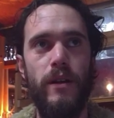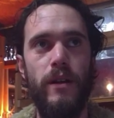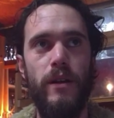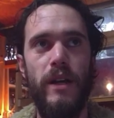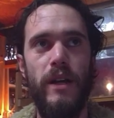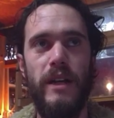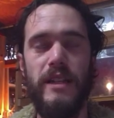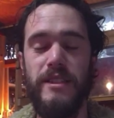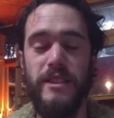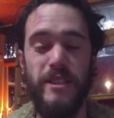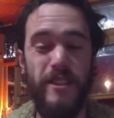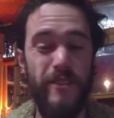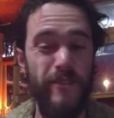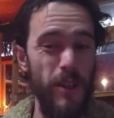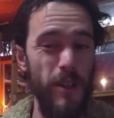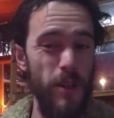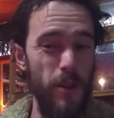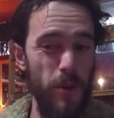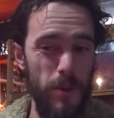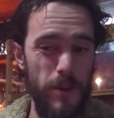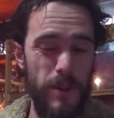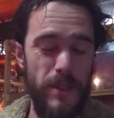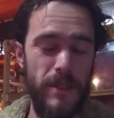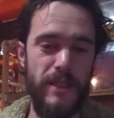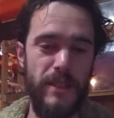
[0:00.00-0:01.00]
as
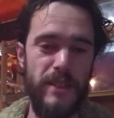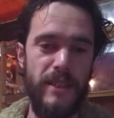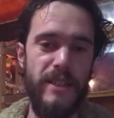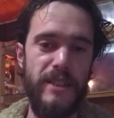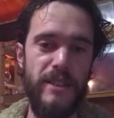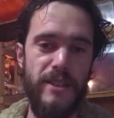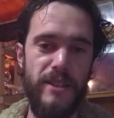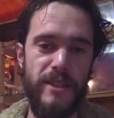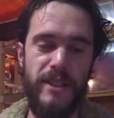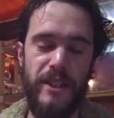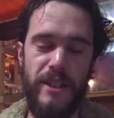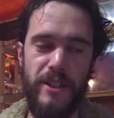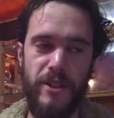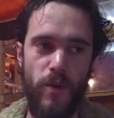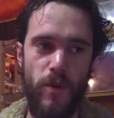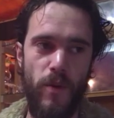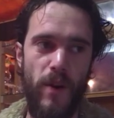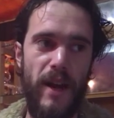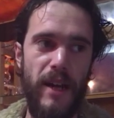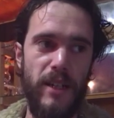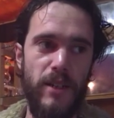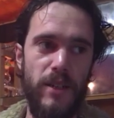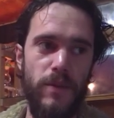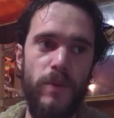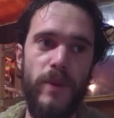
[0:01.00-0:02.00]
difficult as it is to
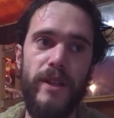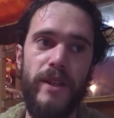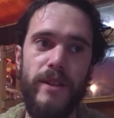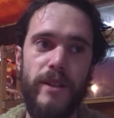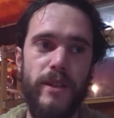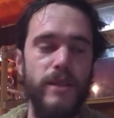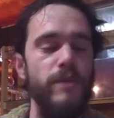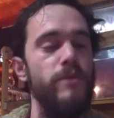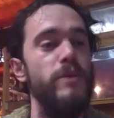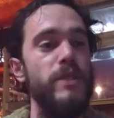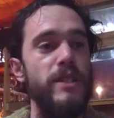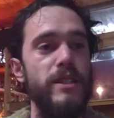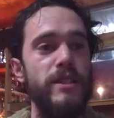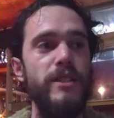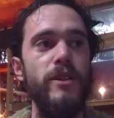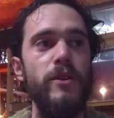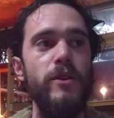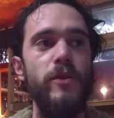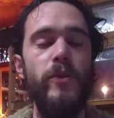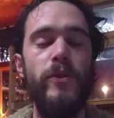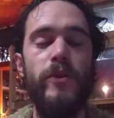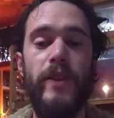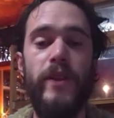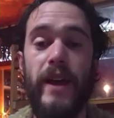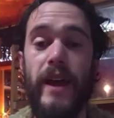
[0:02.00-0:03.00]
interact with, it was
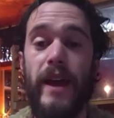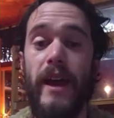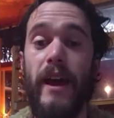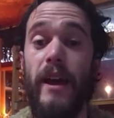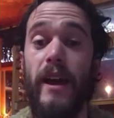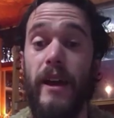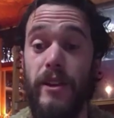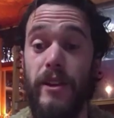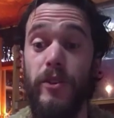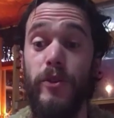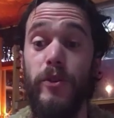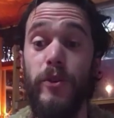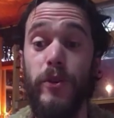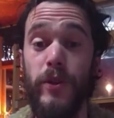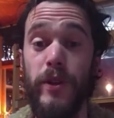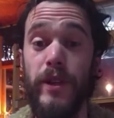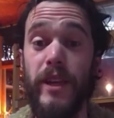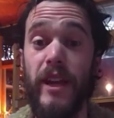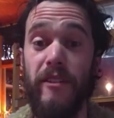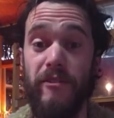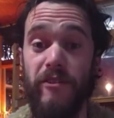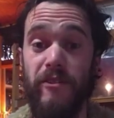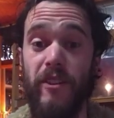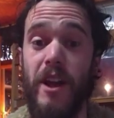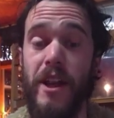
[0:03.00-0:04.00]
still there and you could
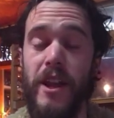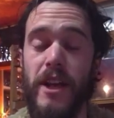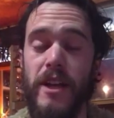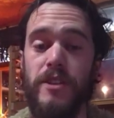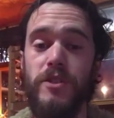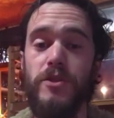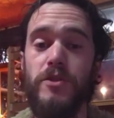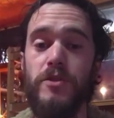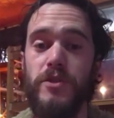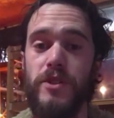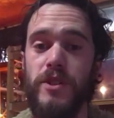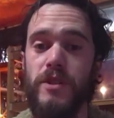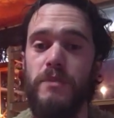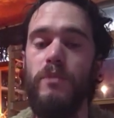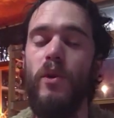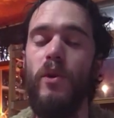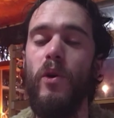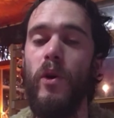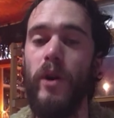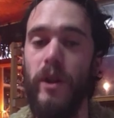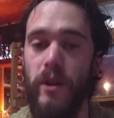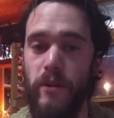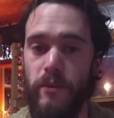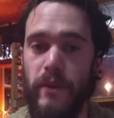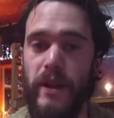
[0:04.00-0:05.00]
get financial
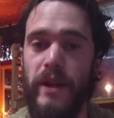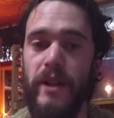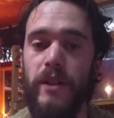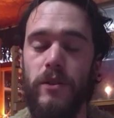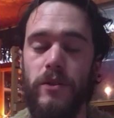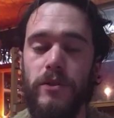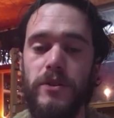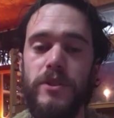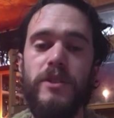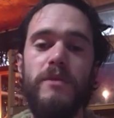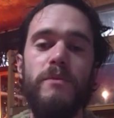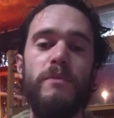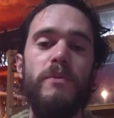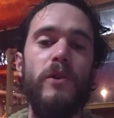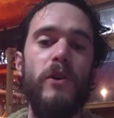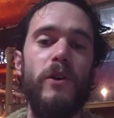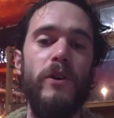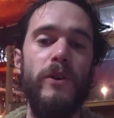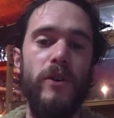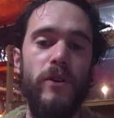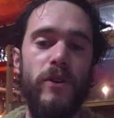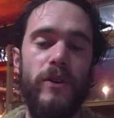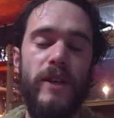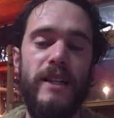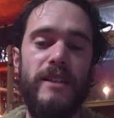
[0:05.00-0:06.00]
support and medical
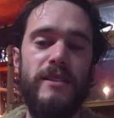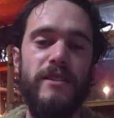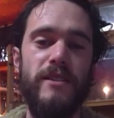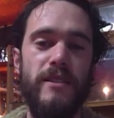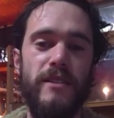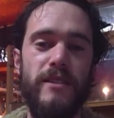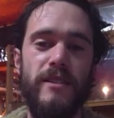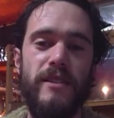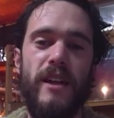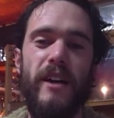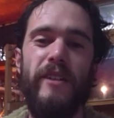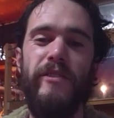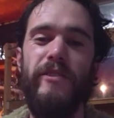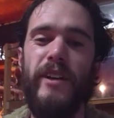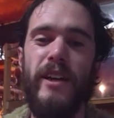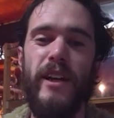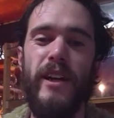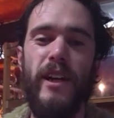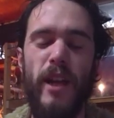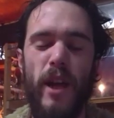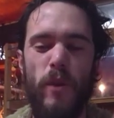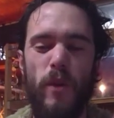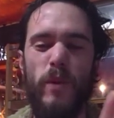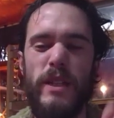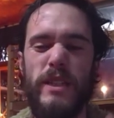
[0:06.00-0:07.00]
support and all that sort of stuff.
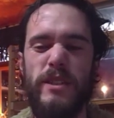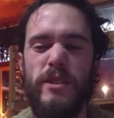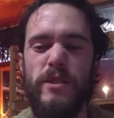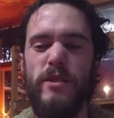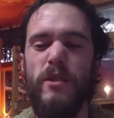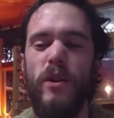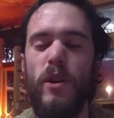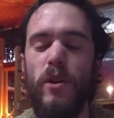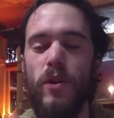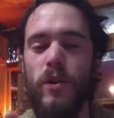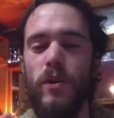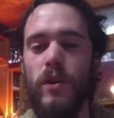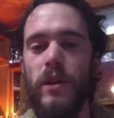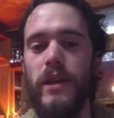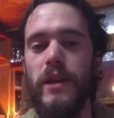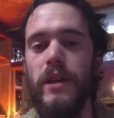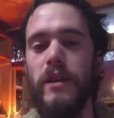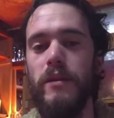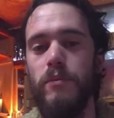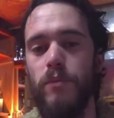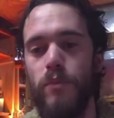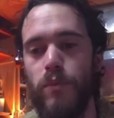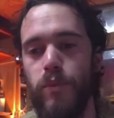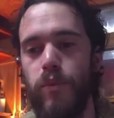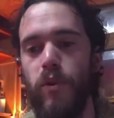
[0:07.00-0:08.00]
And we're
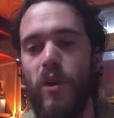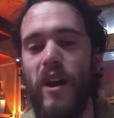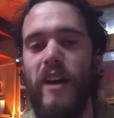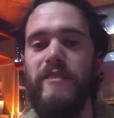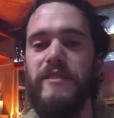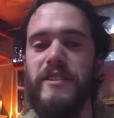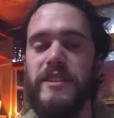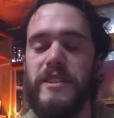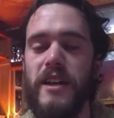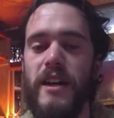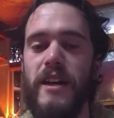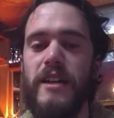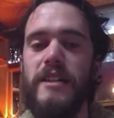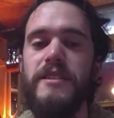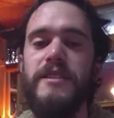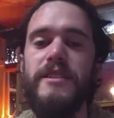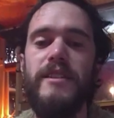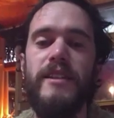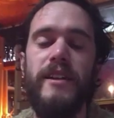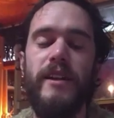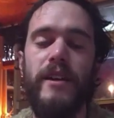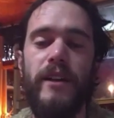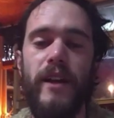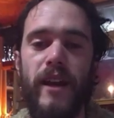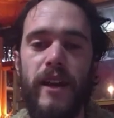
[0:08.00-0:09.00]
slowly
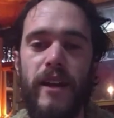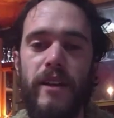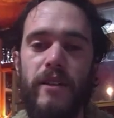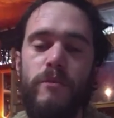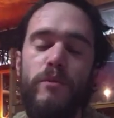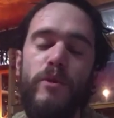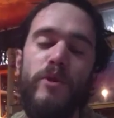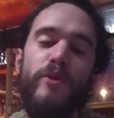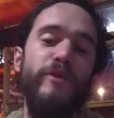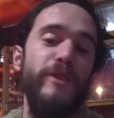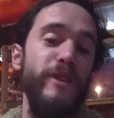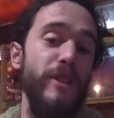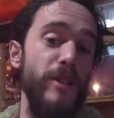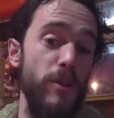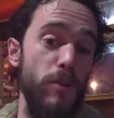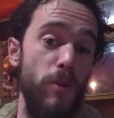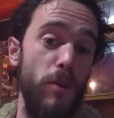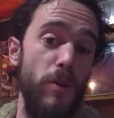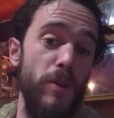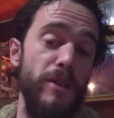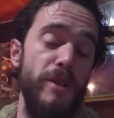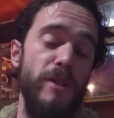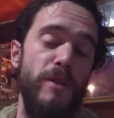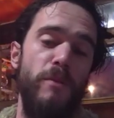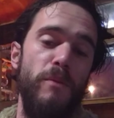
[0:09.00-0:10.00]
privatizing and moving
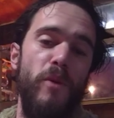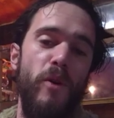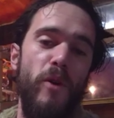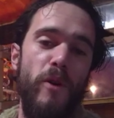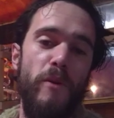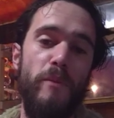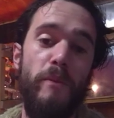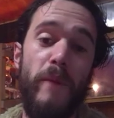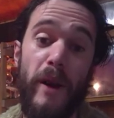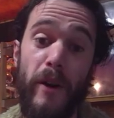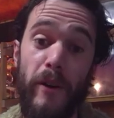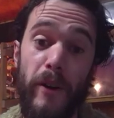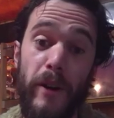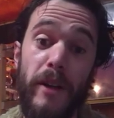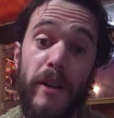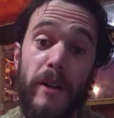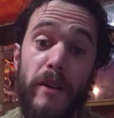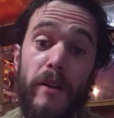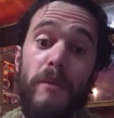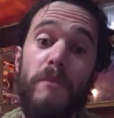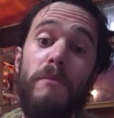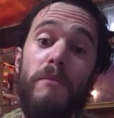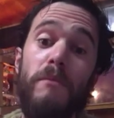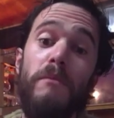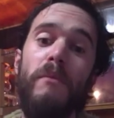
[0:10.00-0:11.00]
towards a more
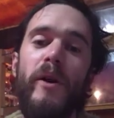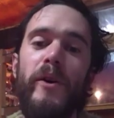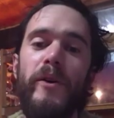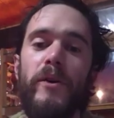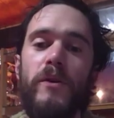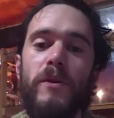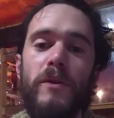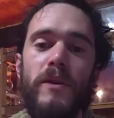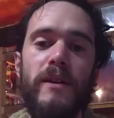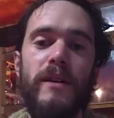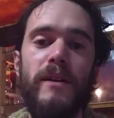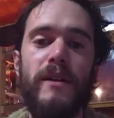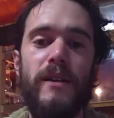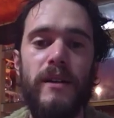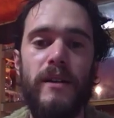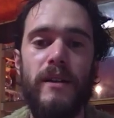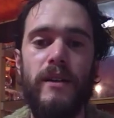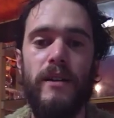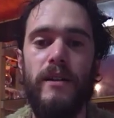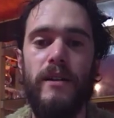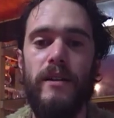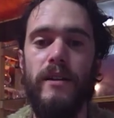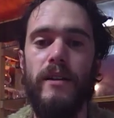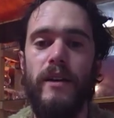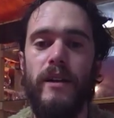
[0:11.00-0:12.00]
American model
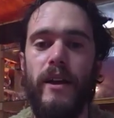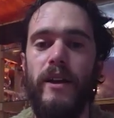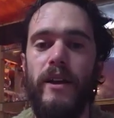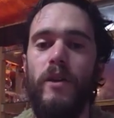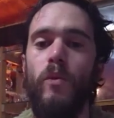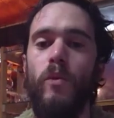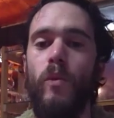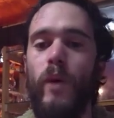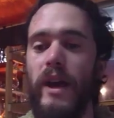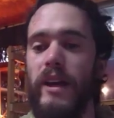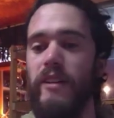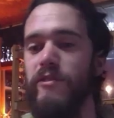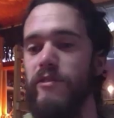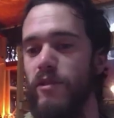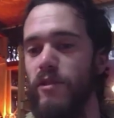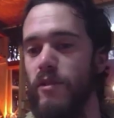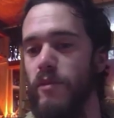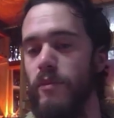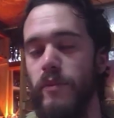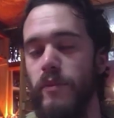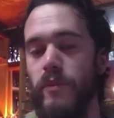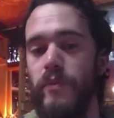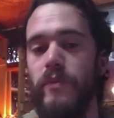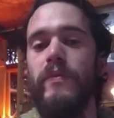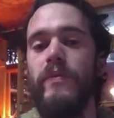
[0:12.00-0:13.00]
mm-hmm. and away
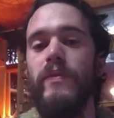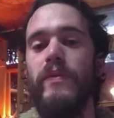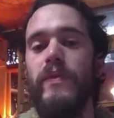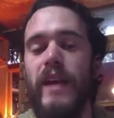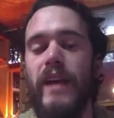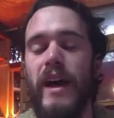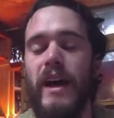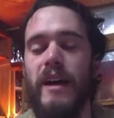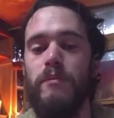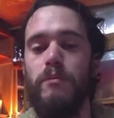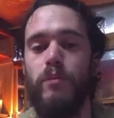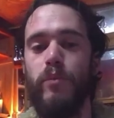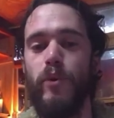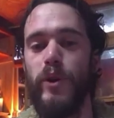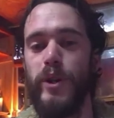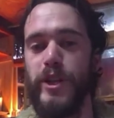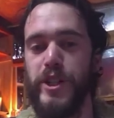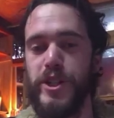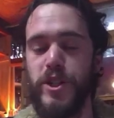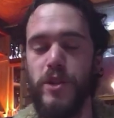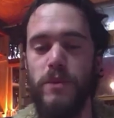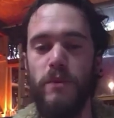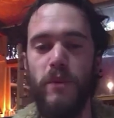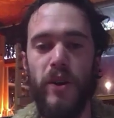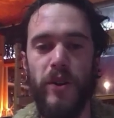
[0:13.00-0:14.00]
from that
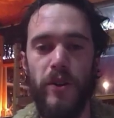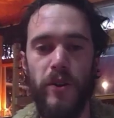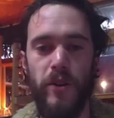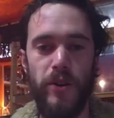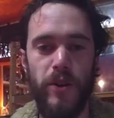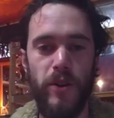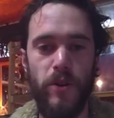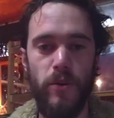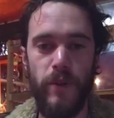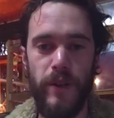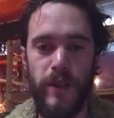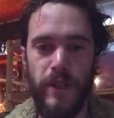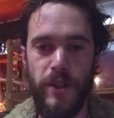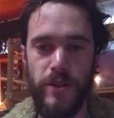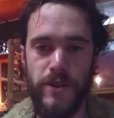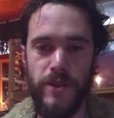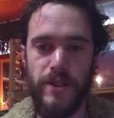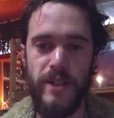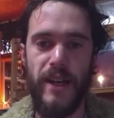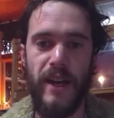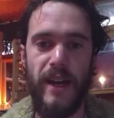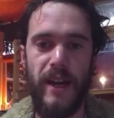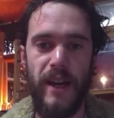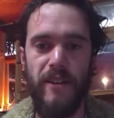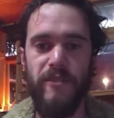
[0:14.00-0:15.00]
British model that That's we used
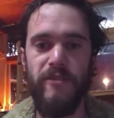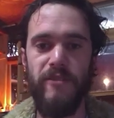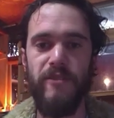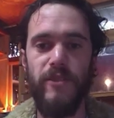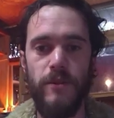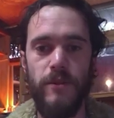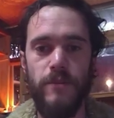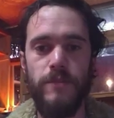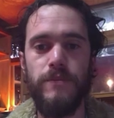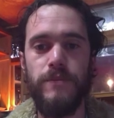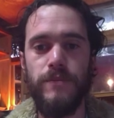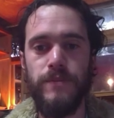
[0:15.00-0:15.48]
too to have. Bad.